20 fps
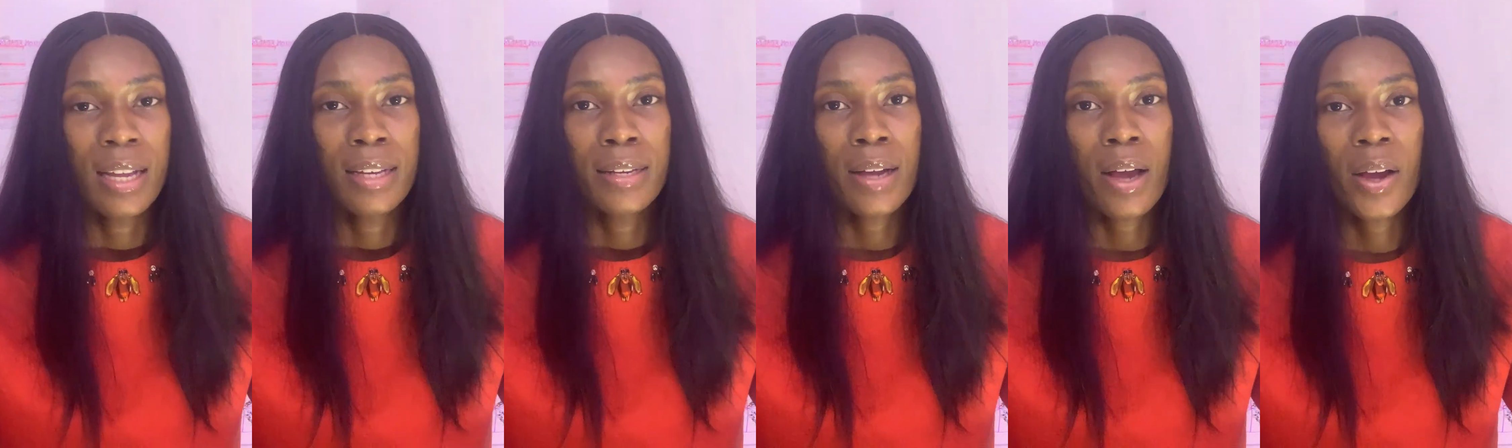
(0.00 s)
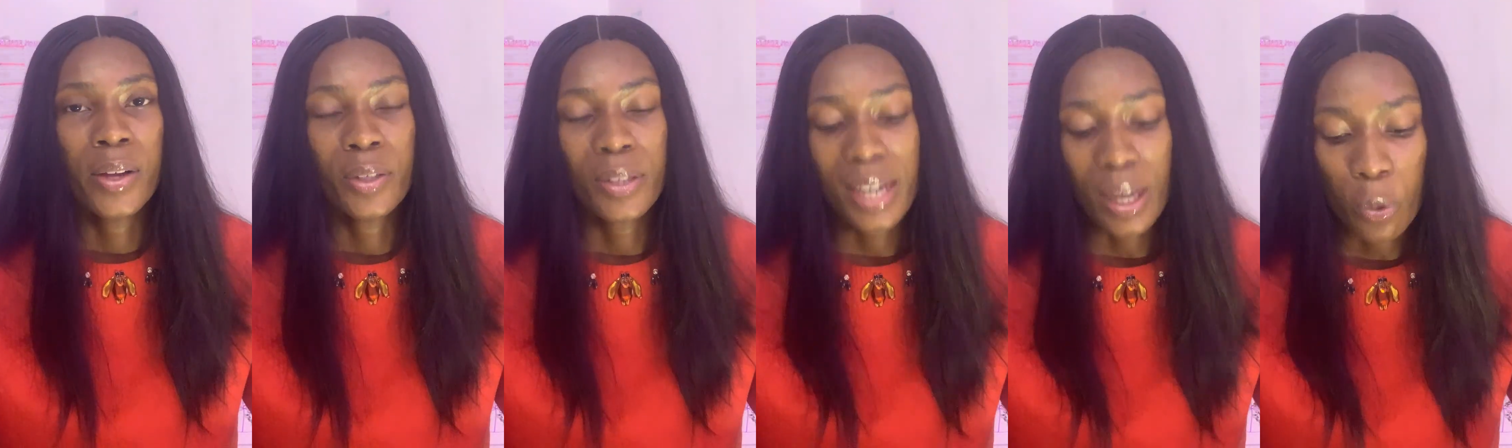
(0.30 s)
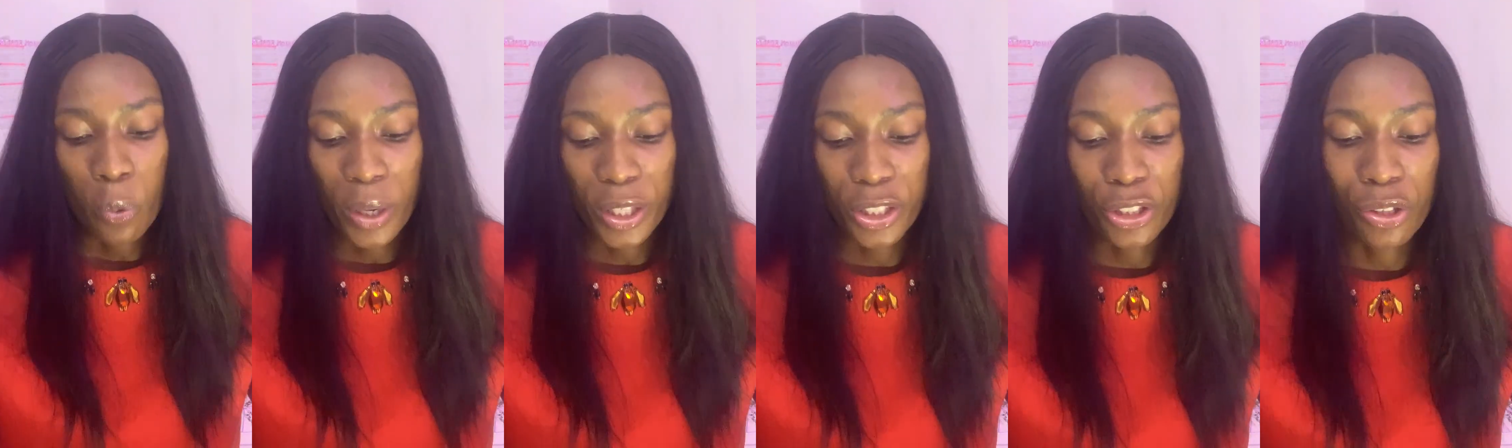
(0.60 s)
Now, another
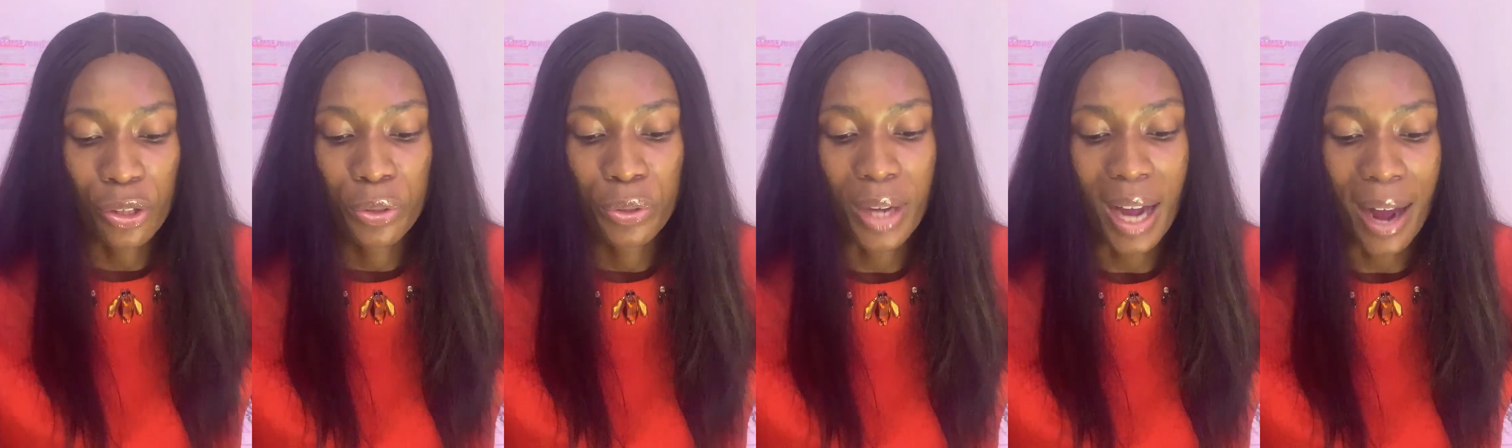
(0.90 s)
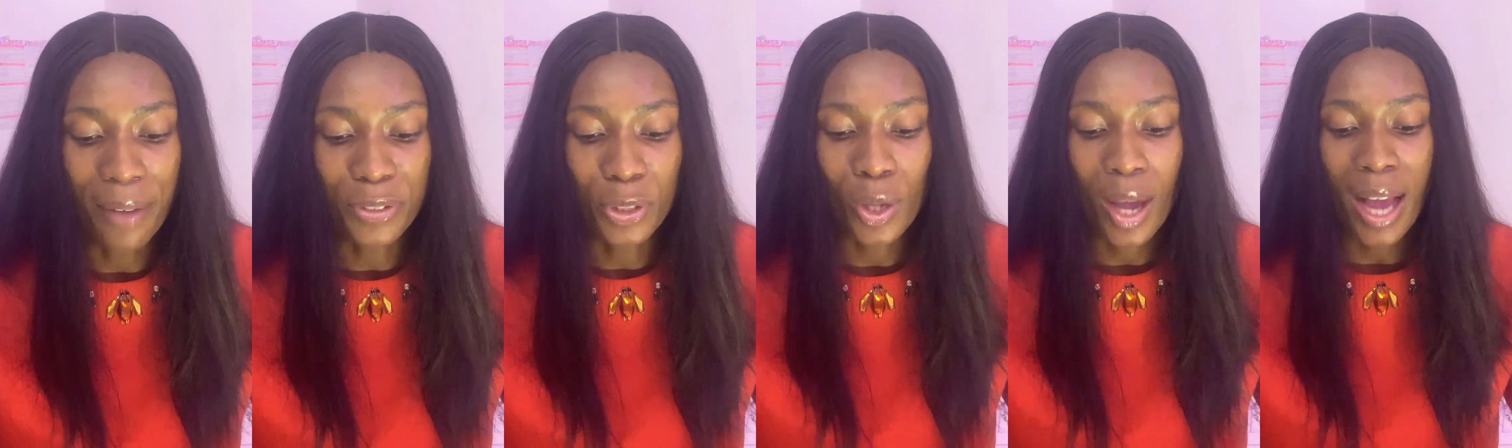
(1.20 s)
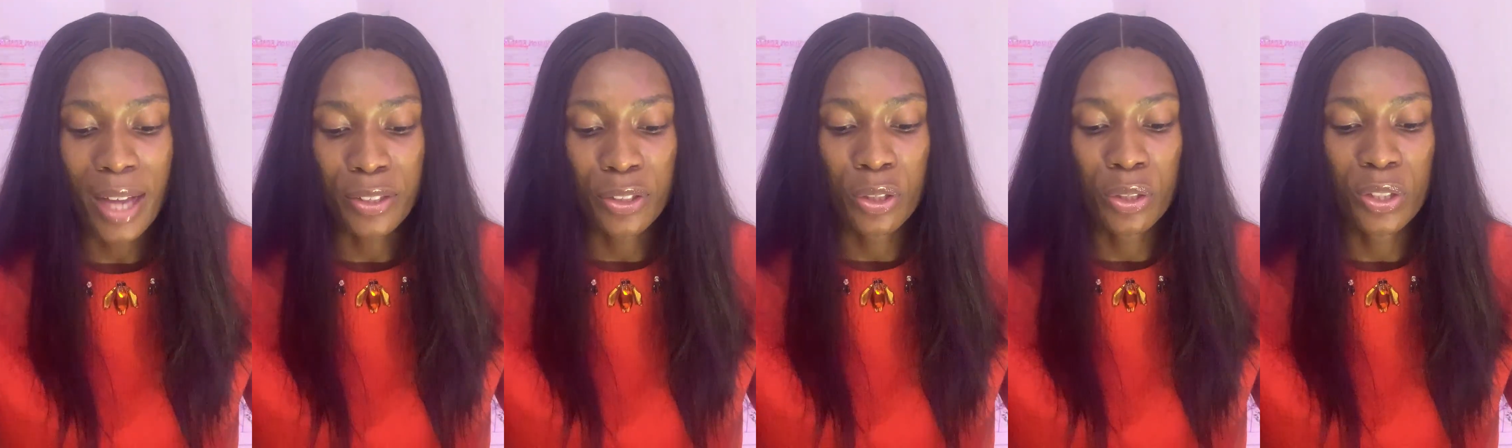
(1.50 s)
question you have to
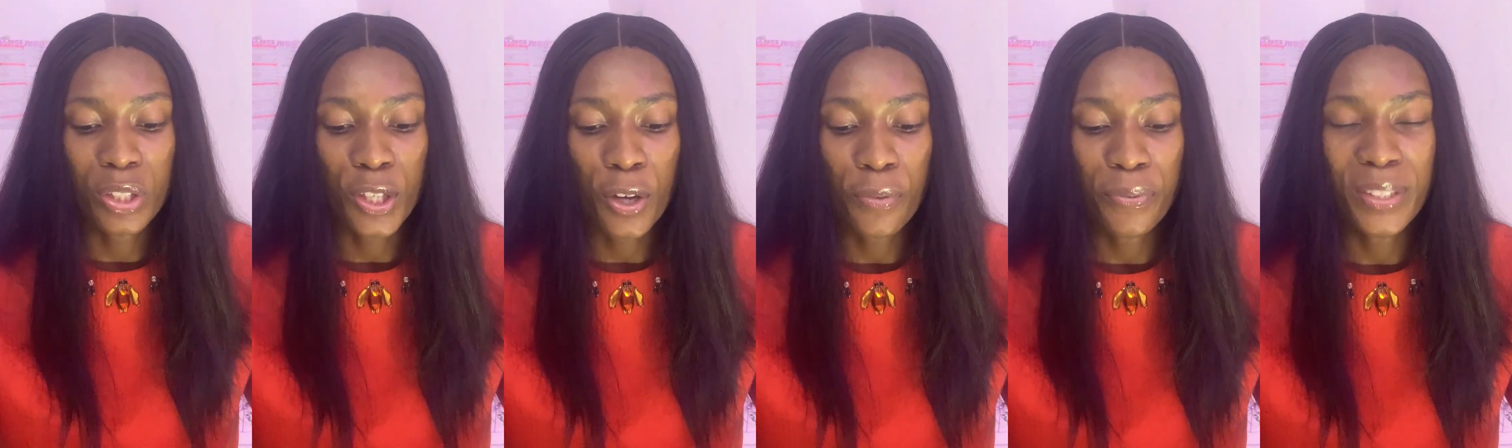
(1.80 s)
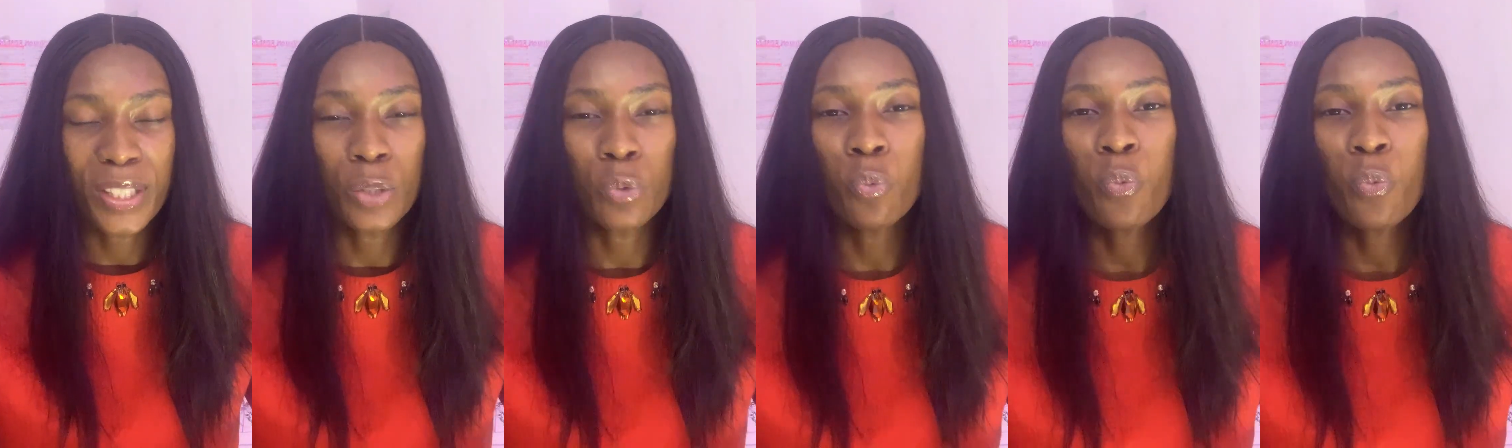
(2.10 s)
ask yourself is,